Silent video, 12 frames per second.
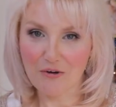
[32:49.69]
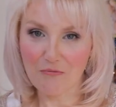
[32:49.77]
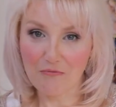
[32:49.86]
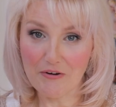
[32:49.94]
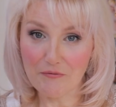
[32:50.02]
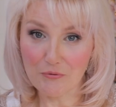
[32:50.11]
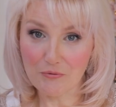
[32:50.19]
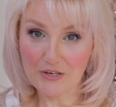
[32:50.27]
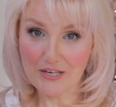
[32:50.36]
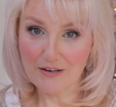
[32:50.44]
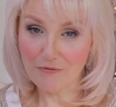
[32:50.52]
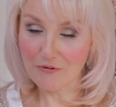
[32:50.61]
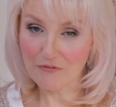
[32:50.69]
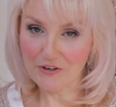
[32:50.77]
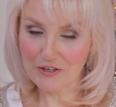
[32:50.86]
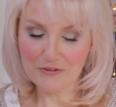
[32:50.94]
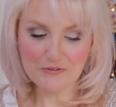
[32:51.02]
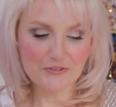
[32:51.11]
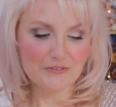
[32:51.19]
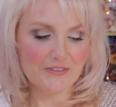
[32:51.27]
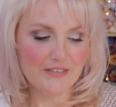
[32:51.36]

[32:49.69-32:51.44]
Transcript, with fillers: Ravelry Revealed.